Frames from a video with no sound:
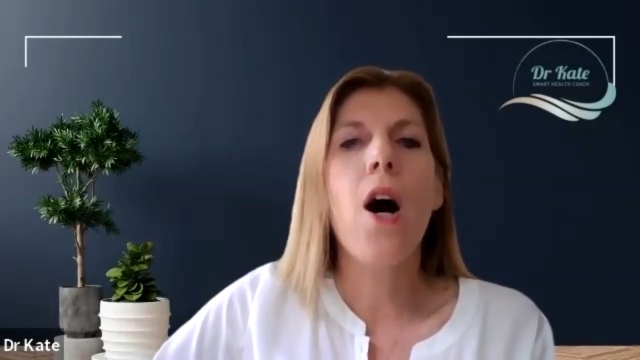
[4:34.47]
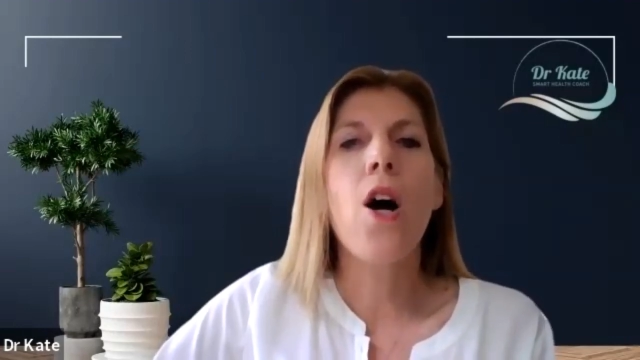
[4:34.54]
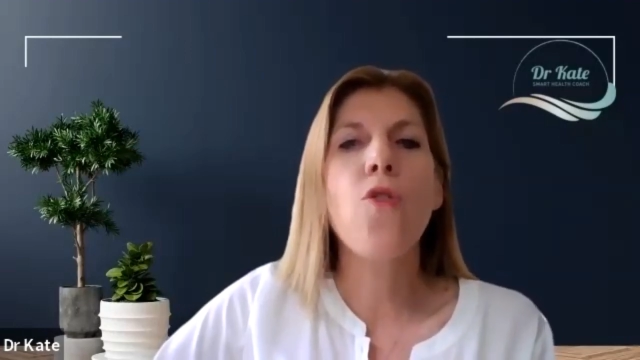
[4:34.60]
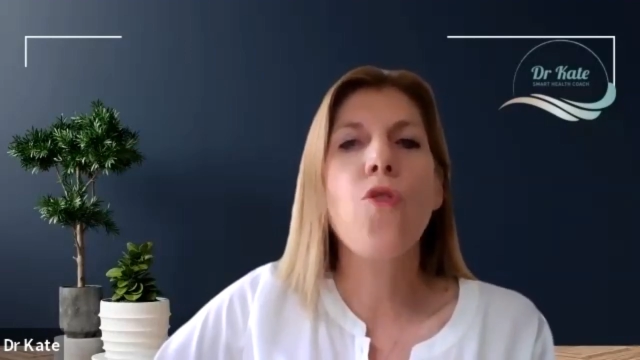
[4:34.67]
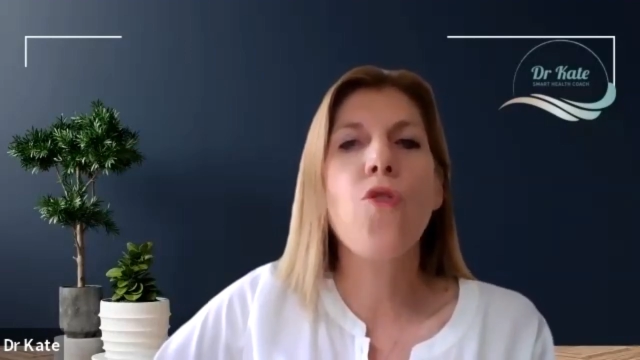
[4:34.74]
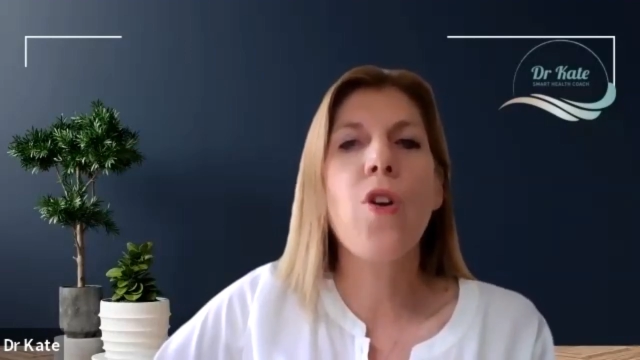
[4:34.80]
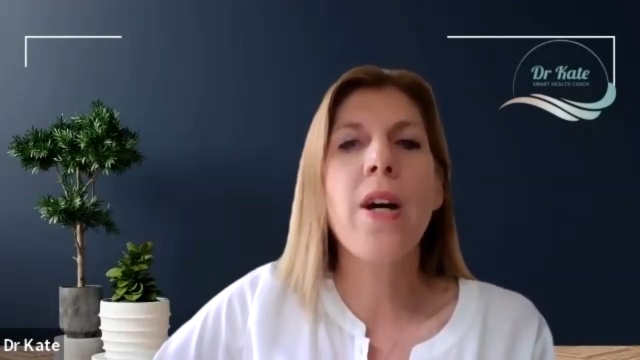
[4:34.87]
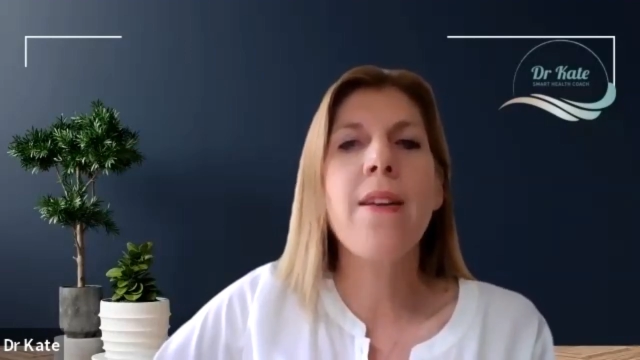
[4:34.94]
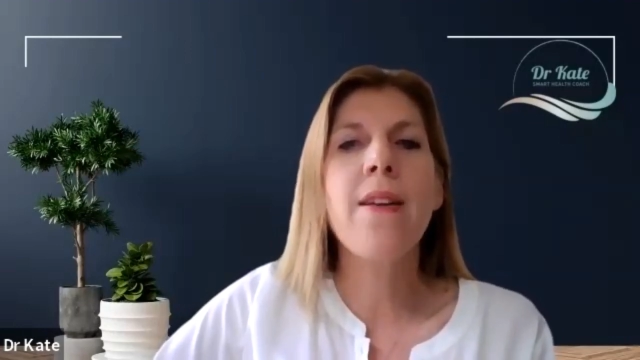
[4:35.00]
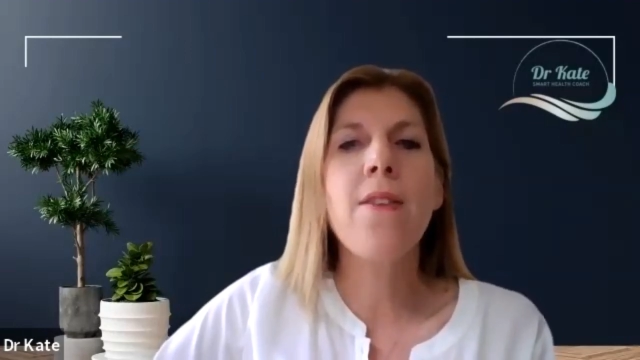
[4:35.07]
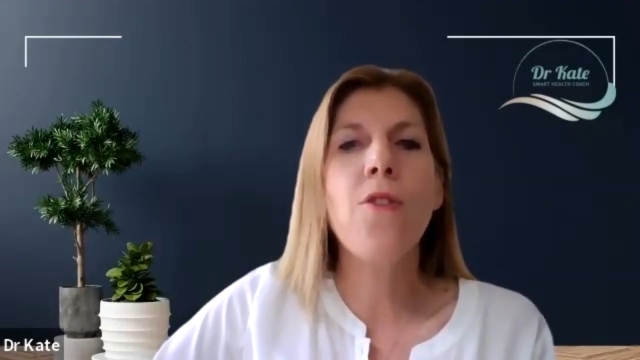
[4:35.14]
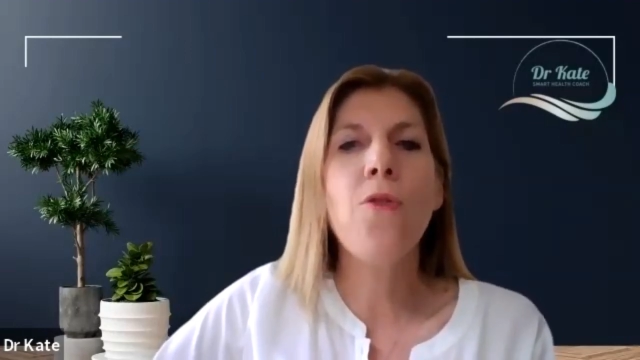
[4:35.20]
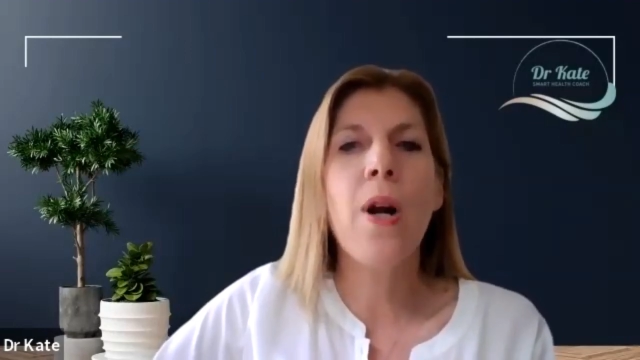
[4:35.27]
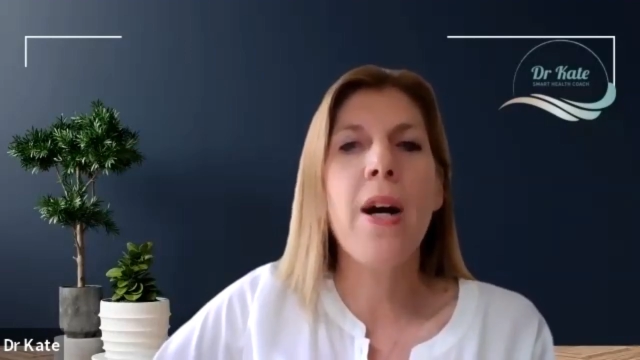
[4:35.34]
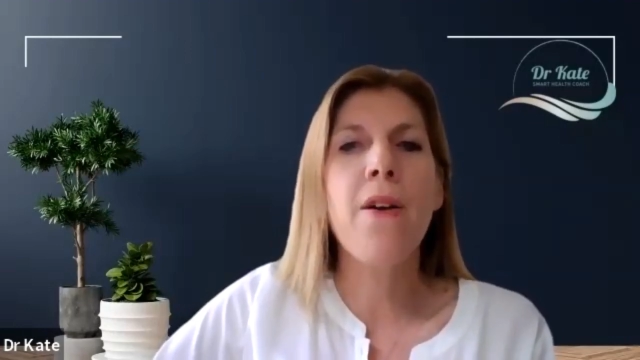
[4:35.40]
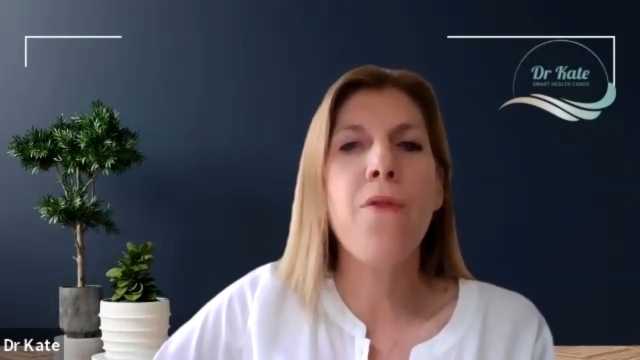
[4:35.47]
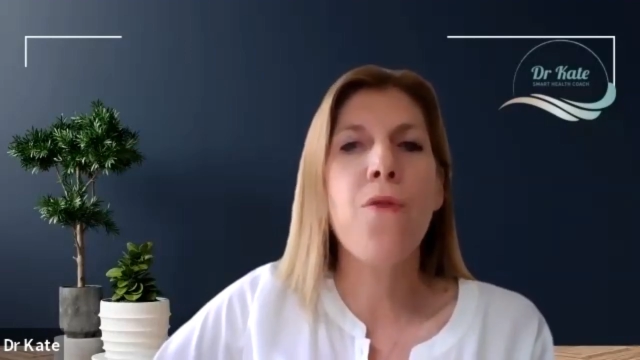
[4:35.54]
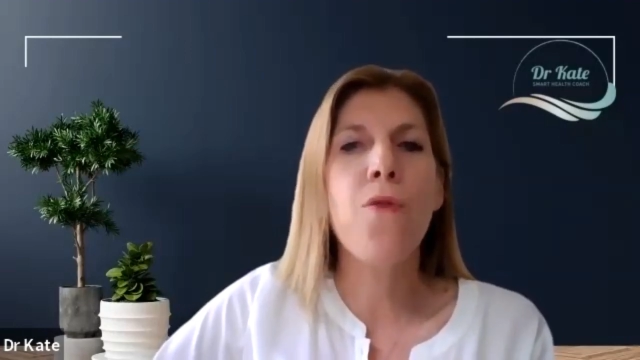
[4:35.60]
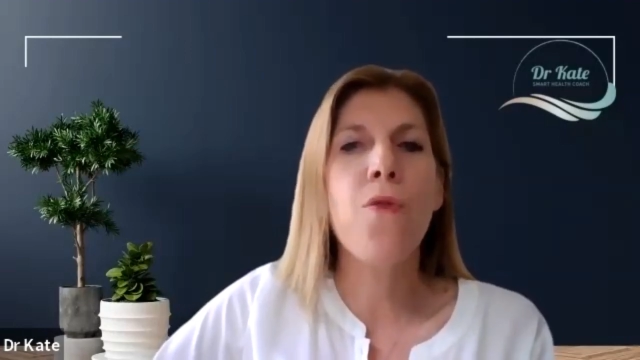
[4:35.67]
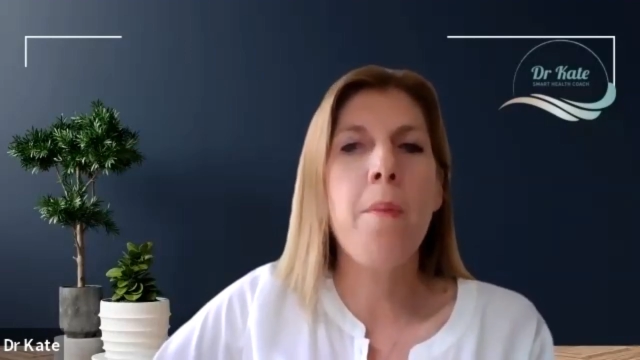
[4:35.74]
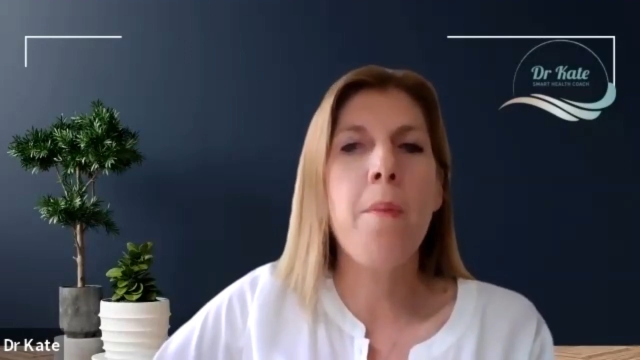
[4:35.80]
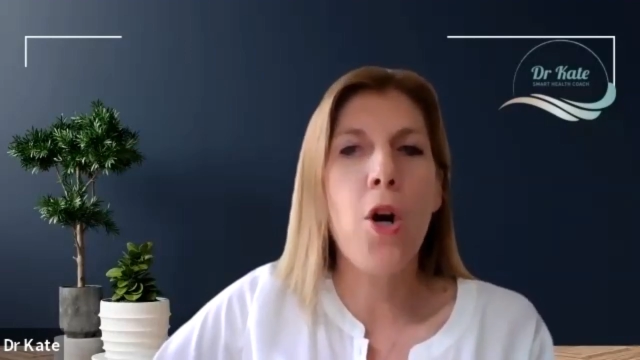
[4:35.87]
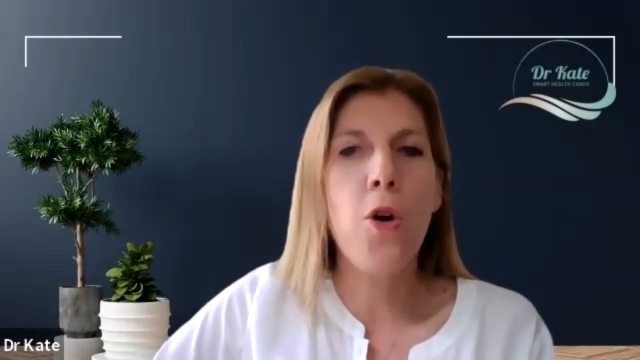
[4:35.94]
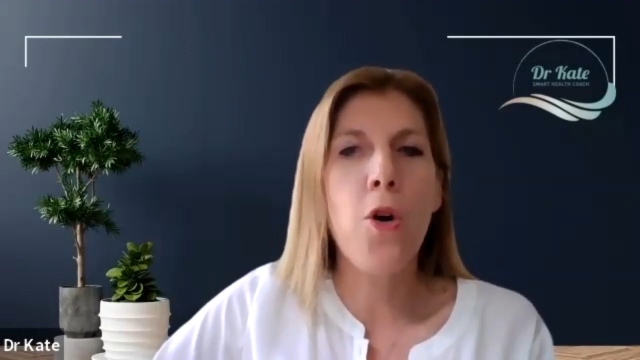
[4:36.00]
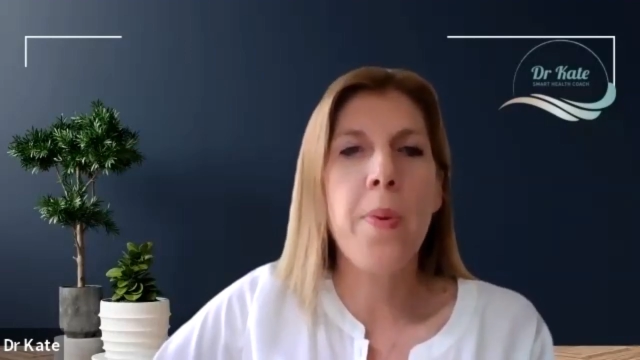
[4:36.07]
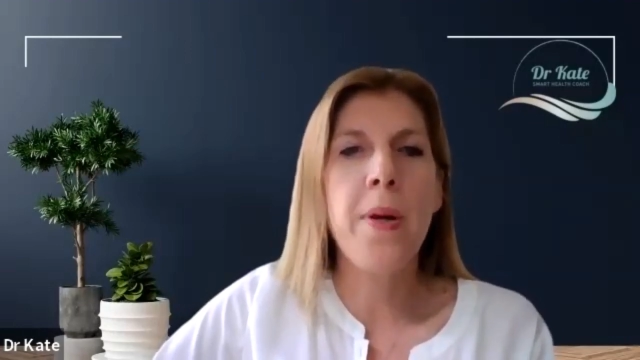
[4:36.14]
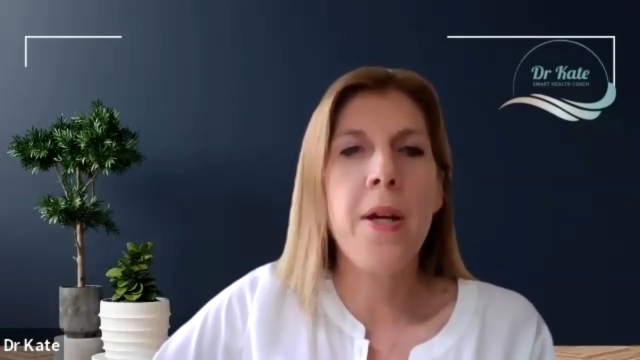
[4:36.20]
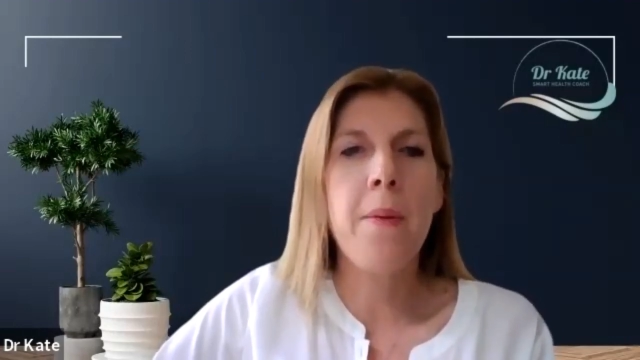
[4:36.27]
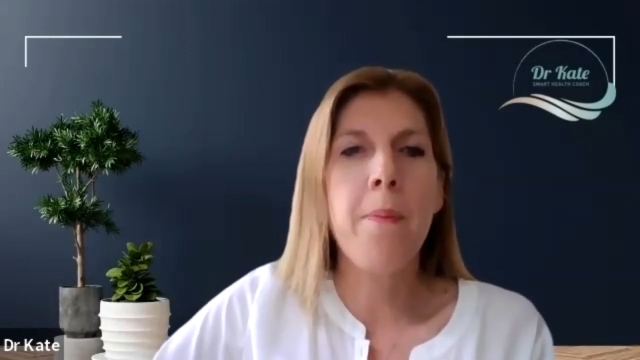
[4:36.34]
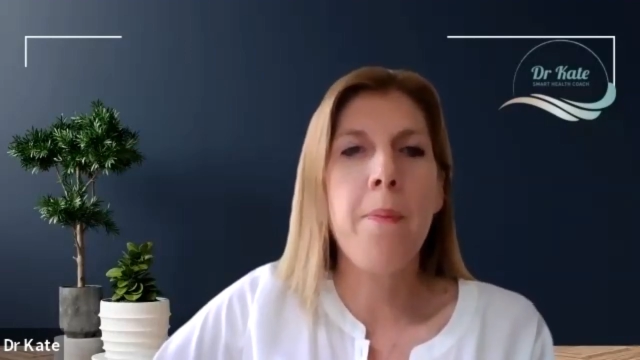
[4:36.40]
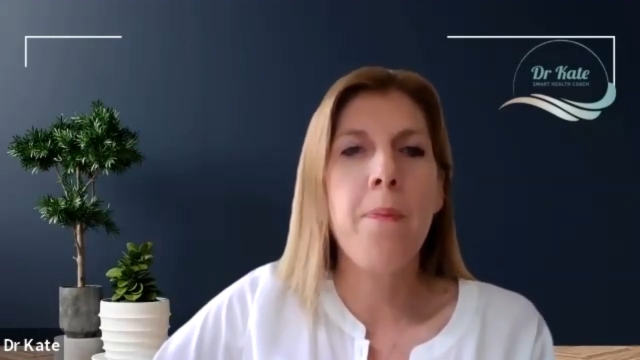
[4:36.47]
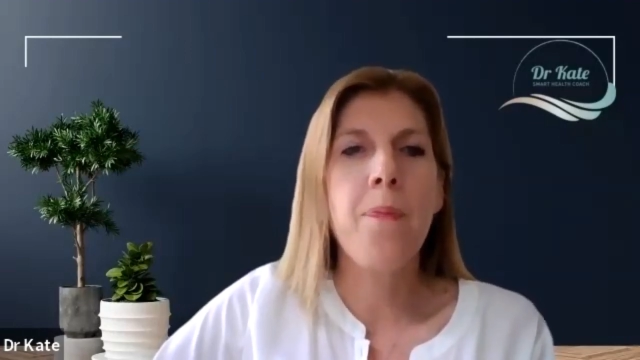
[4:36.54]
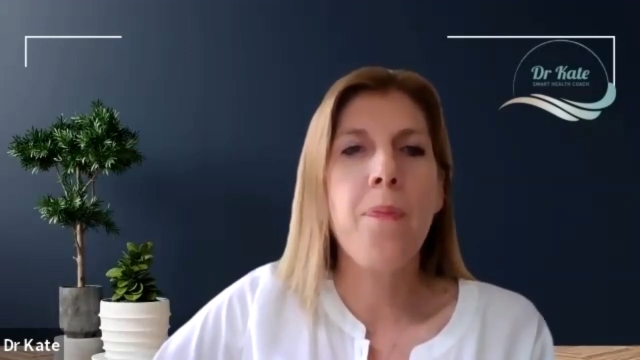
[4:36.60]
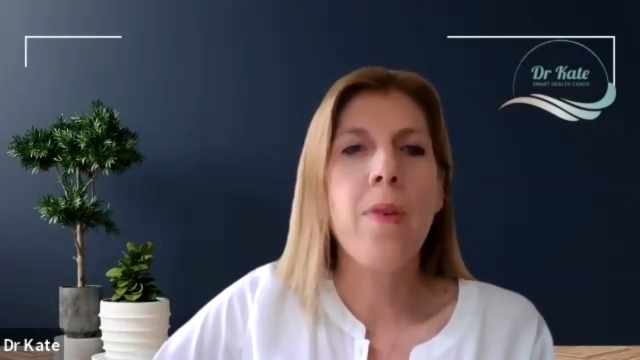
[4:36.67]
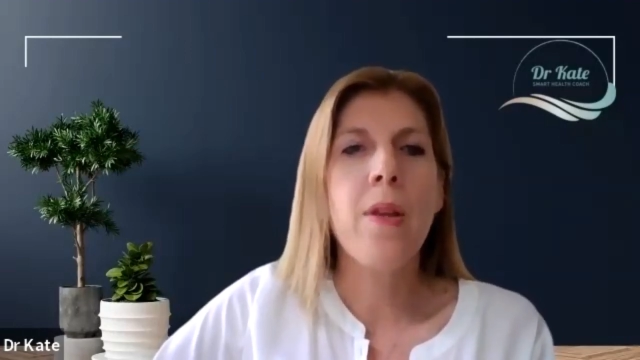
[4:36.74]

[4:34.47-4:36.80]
are drugs derived from opium